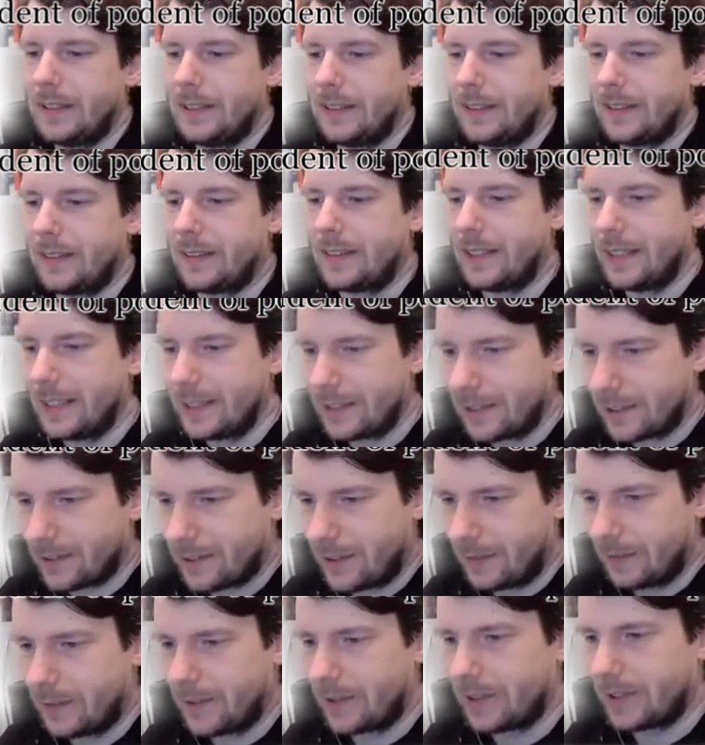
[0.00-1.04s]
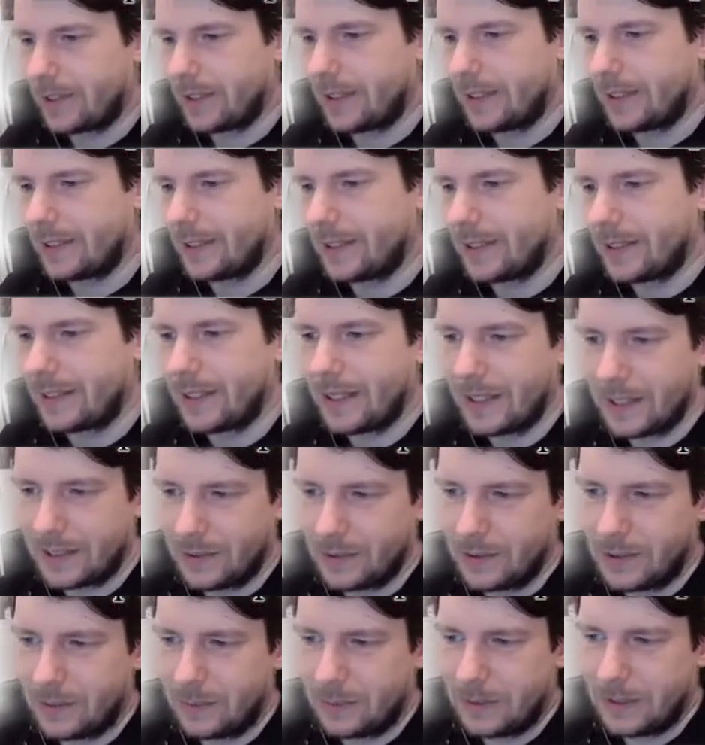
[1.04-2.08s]
It is datagram oriented like
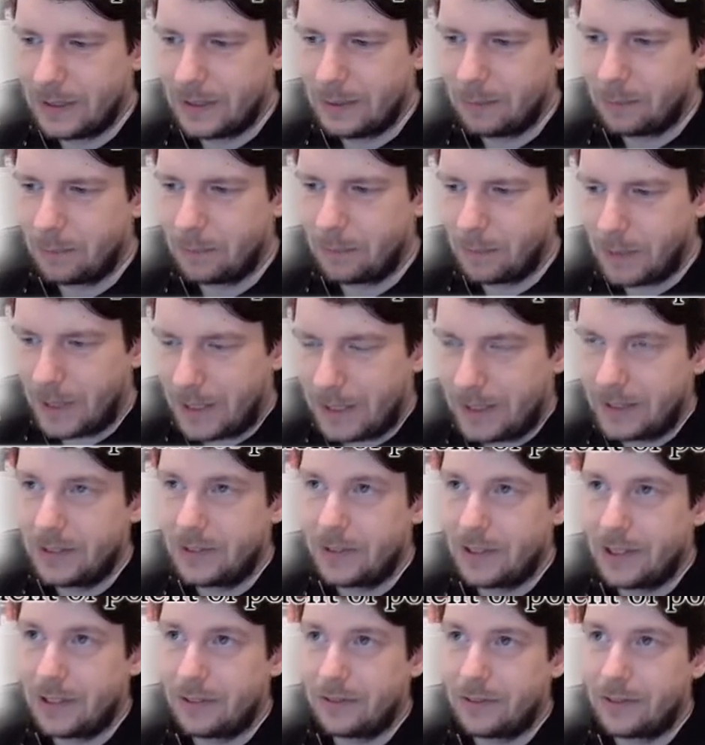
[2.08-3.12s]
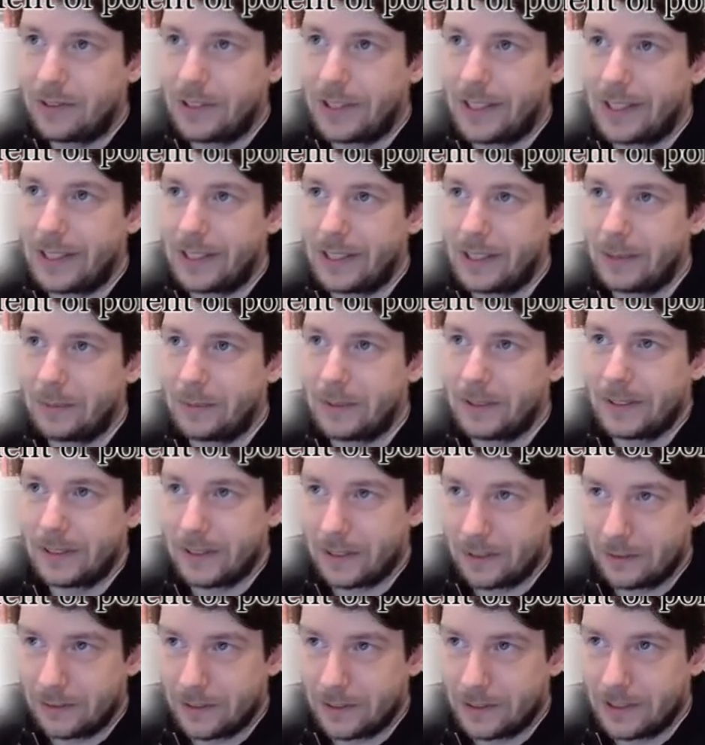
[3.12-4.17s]
UDP, but you have reliable
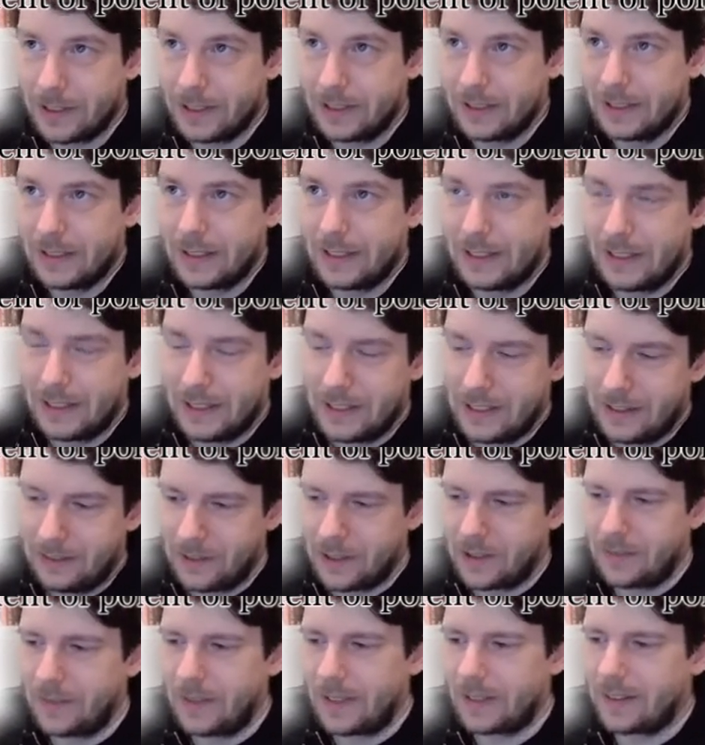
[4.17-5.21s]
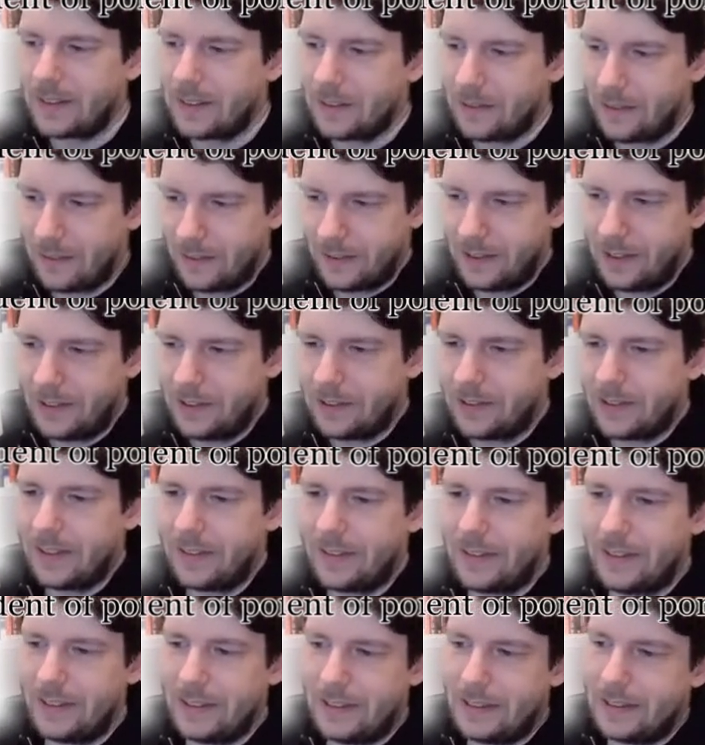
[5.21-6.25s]
delivery, which makes it very
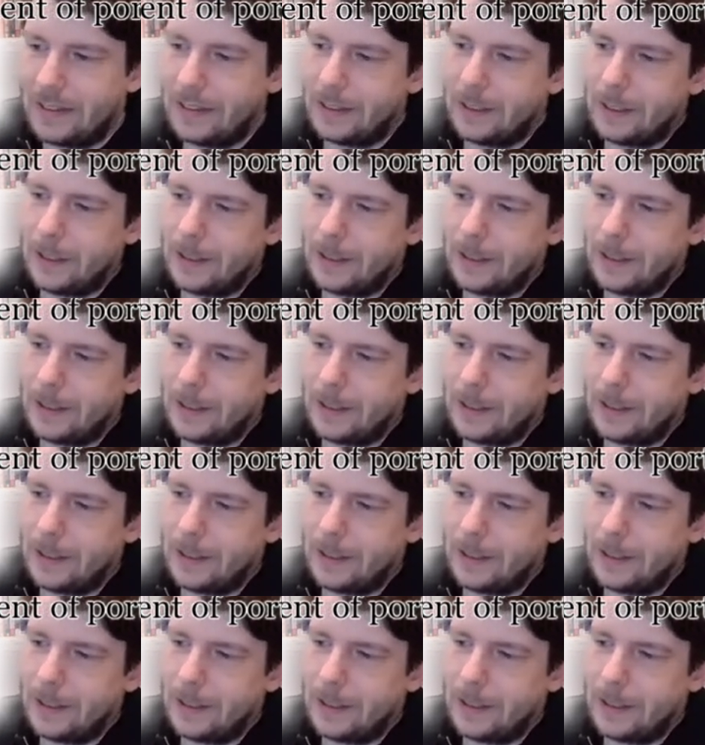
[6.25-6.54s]
interesting.